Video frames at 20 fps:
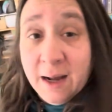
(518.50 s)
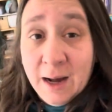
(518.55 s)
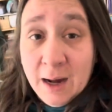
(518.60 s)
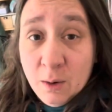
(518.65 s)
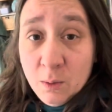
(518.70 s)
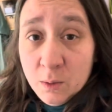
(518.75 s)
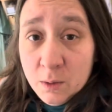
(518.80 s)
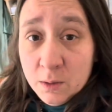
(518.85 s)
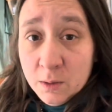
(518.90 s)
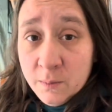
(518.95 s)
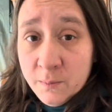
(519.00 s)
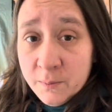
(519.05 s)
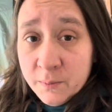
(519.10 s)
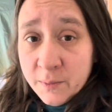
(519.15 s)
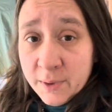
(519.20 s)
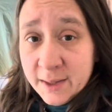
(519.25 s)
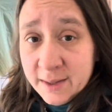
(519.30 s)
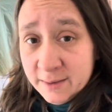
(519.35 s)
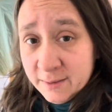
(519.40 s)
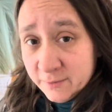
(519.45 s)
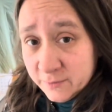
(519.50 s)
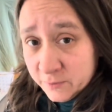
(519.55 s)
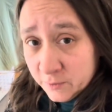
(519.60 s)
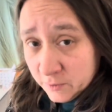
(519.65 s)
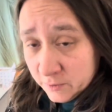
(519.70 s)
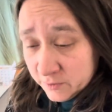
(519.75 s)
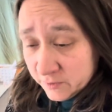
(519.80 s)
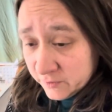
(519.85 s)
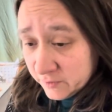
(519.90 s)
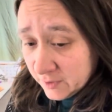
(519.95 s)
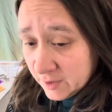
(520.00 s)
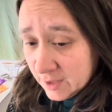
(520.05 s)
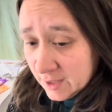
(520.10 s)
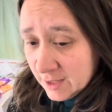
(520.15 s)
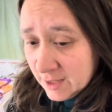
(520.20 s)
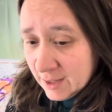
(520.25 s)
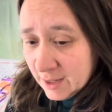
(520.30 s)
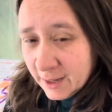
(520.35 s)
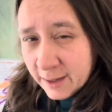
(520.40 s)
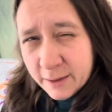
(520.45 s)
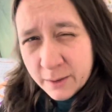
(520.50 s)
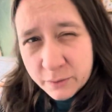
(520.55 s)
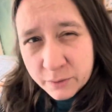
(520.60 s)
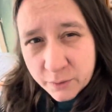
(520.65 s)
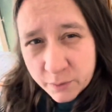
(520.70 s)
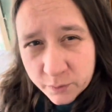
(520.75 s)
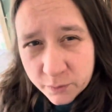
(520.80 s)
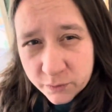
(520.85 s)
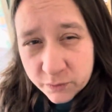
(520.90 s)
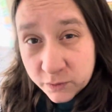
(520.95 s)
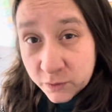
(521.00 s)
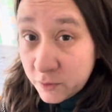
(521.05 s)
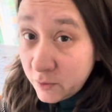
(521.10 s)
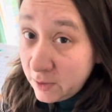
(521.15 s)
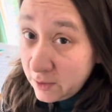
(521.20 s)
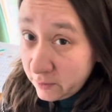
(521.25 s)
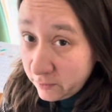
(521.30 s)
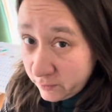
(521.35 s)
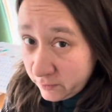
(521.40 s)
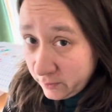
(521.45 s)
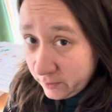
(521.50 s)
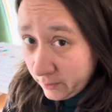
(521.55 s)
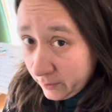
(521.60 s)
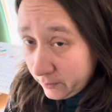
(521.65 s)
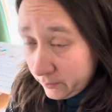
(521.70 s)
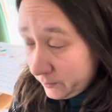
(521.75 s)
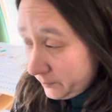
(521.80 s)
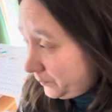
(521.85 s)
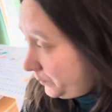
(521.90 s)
owl, and this fox. I got those 2 years ago,